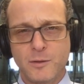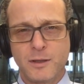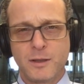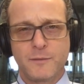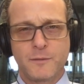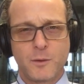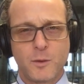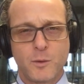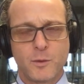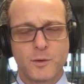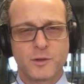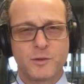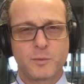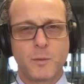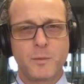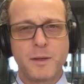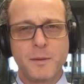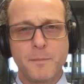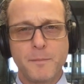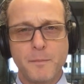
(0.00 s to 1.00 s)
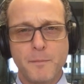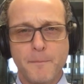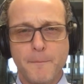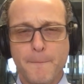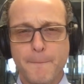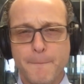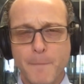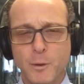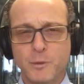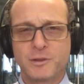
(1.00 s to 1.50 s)
And of course,
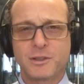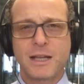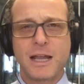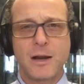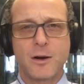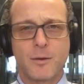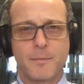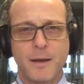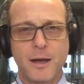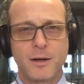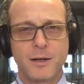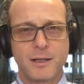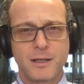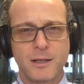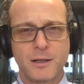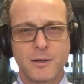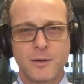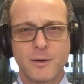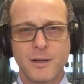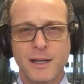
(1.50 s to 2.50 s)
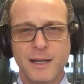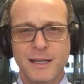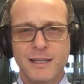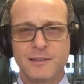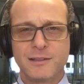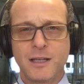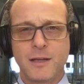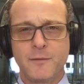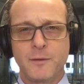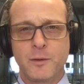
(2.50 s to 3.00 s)
most care about here
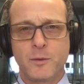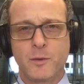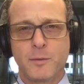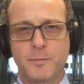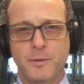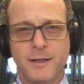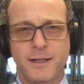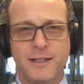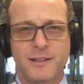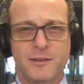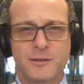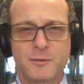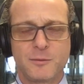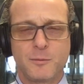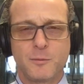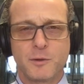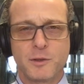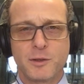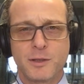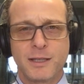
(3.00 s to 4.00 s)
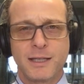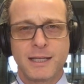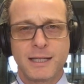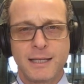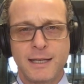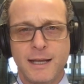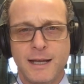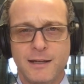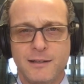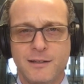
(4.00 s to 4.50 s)
is giving you a place where you can
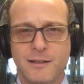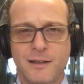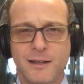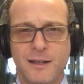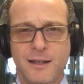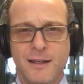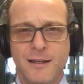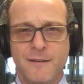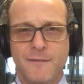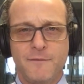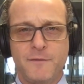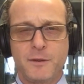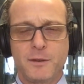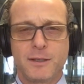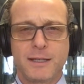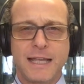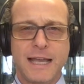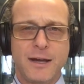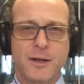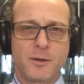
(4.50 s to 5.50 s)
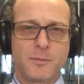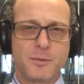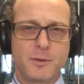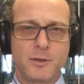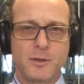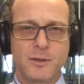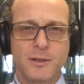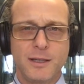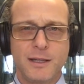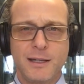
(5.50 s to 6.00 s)
connect, feel
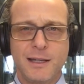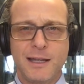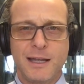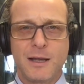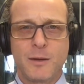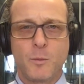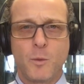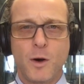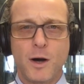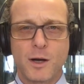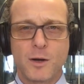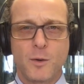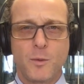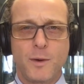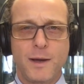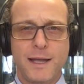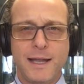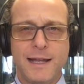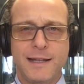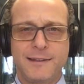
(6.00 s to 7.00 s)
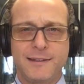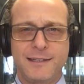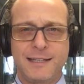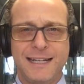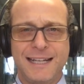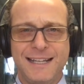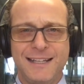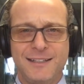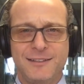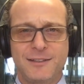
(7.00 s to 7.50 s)
accountable, and walk away at
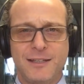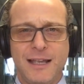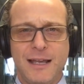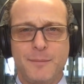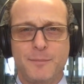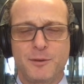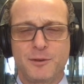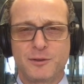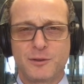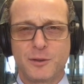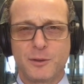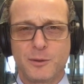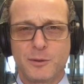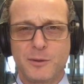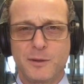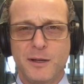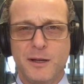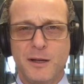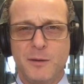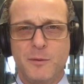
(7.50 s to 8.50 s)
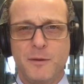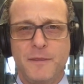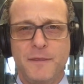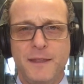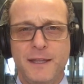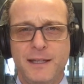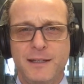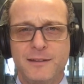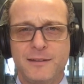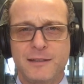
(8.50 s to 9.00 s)
today's episode with
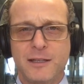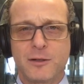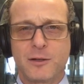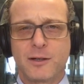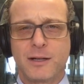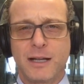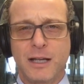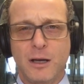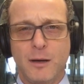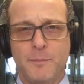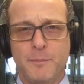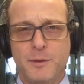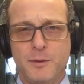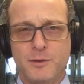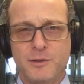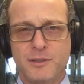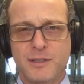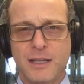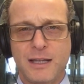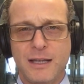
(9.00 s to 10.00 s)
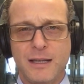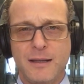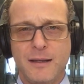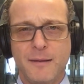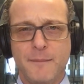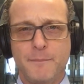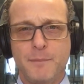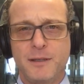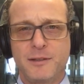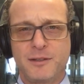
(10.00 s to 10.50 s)
things that are going to help you stay
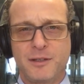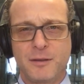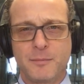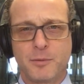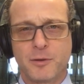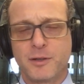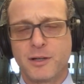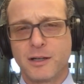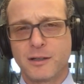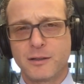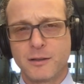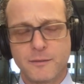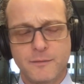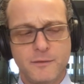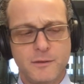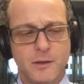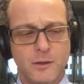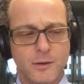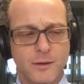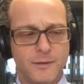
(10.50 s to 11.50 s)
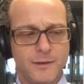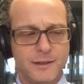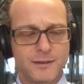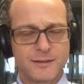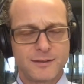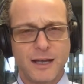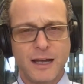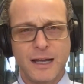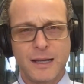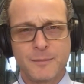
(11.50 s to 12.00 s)
busy and productive during these
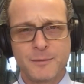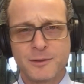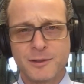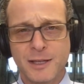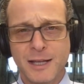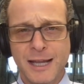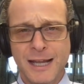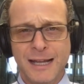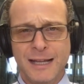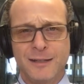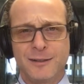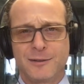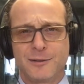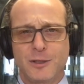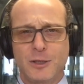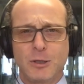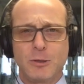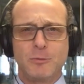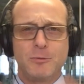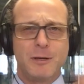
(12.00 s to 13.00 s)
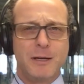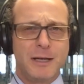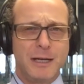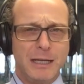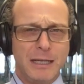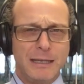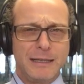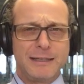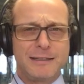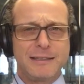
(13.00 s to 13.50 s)
times. And so
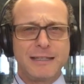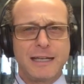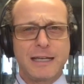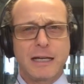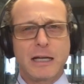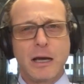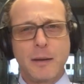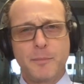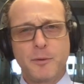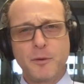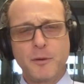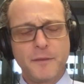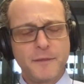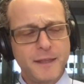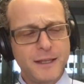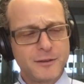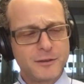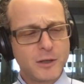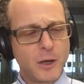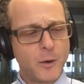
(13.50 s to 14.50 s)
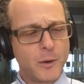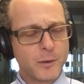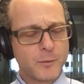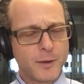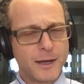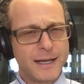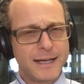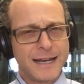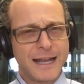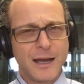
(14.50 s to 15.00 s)
let's get a couple of things going
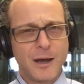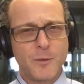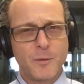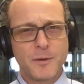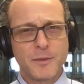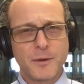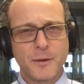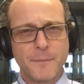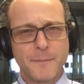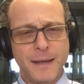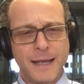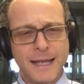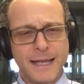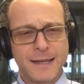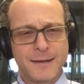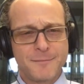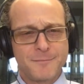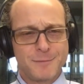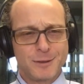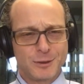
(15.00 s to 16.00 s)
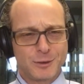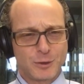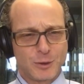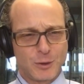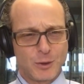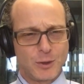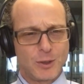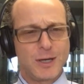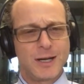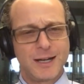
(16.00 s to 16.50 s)
right now with our man,
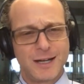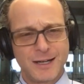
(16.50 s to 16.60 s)
Mr.